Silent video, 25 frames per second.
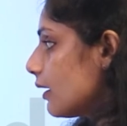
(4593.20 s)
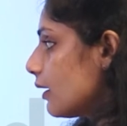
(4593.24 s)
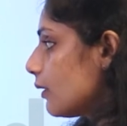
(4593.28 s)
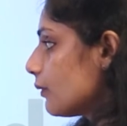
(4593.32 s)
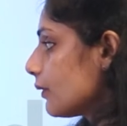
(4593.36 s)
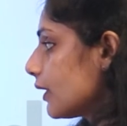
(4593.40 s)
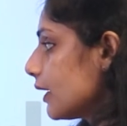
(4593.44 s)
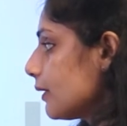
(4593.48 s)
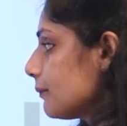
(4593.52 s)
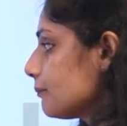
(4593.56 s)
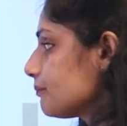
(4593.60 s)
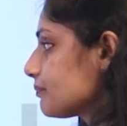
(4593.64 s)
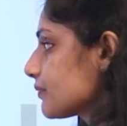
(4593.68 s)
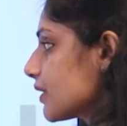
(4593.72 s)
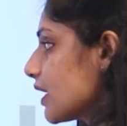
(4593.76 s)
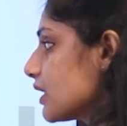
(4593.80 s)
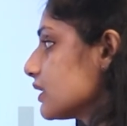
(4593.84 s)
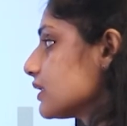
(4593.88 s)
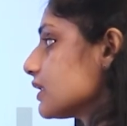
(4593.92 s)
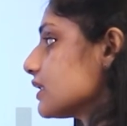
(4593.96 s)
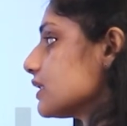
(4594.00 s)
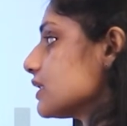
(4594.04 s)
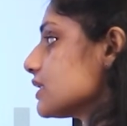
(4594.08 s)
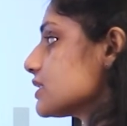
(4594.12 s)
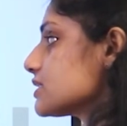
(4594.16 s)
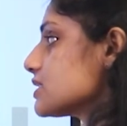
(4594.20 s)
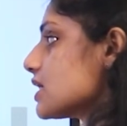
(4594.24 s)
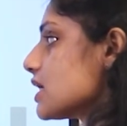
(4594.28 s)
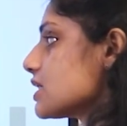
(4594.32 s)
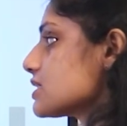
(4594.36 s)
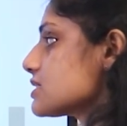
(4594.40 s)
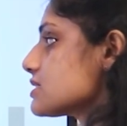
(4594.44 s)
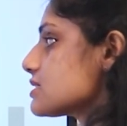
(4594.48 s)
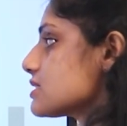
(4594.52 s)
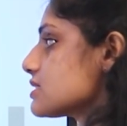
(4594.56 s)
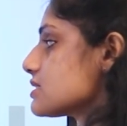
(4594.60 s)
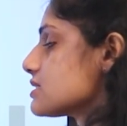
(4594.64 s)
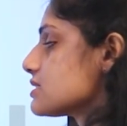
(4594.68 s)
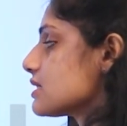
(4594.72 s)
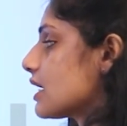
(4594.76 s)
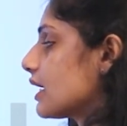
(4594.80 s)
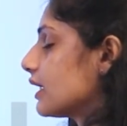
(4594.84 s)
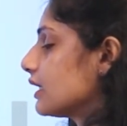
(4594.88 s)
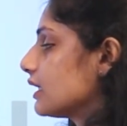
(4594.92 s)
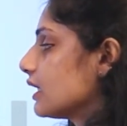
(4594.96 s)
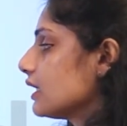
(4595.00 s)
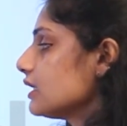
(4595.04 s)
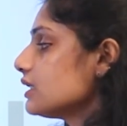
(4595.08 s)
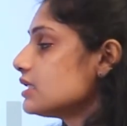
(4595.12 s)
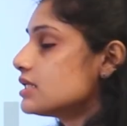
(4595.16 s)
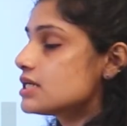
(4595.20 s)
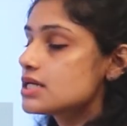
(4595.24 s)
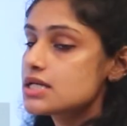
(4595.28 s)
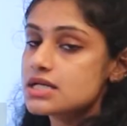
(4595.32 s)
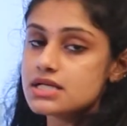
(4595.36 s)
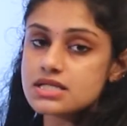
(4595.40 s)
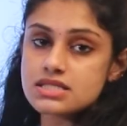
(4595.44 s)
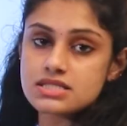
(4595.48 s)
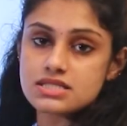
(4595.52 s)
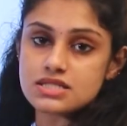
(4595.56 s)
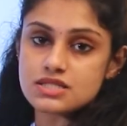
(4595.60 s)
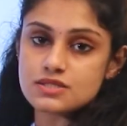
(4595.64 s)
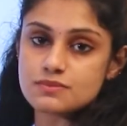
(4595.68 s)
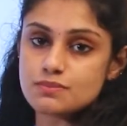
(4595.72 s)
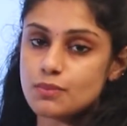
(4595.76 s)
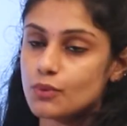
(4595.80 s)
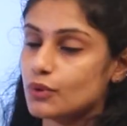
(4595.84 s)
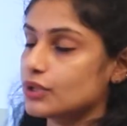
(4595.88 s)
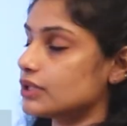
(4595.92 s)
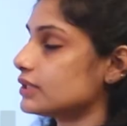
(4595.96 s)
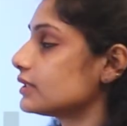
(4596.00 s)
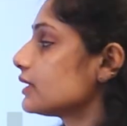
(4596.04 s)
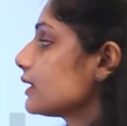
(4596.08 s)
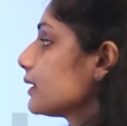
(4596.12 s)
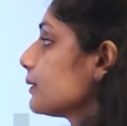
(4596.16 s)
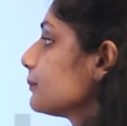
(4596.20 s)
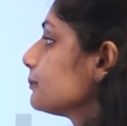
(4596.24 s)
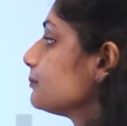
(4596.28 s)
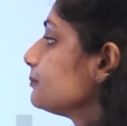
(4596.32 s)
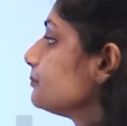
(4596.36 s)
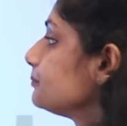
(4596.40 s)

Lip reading: Okay, and the correct answer is 9 and 6.3.